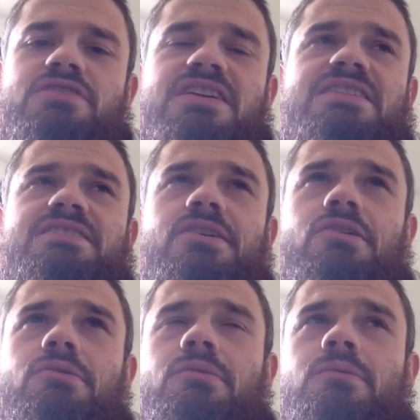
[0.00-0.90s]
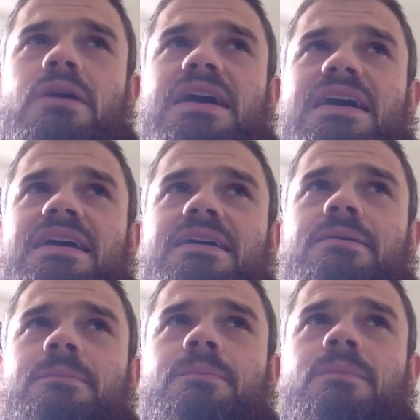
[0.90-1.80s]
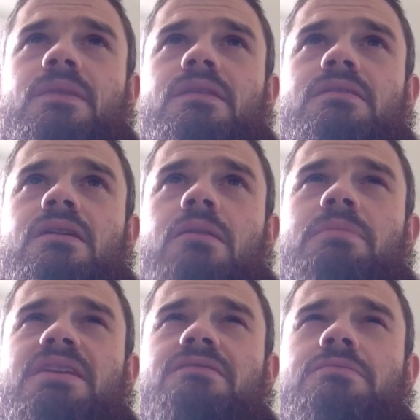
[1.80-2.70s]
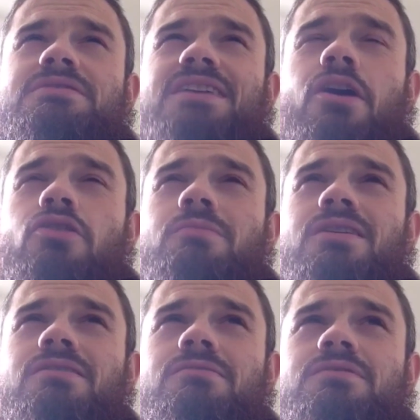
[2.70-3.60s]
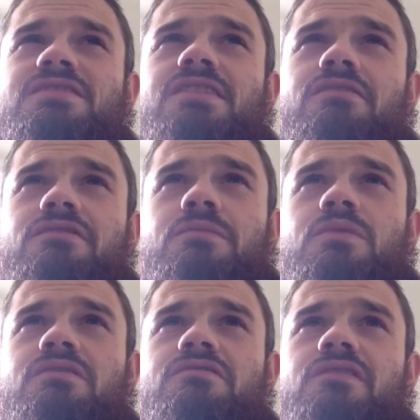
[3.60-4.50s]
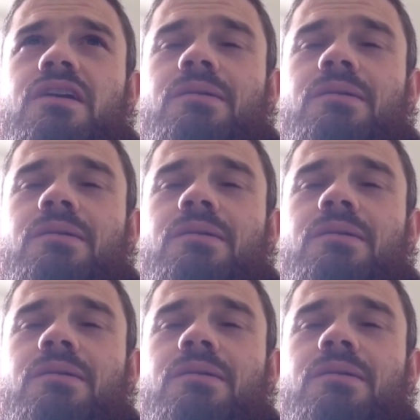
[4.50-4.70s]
years ago where I believe it was Homer was suffering with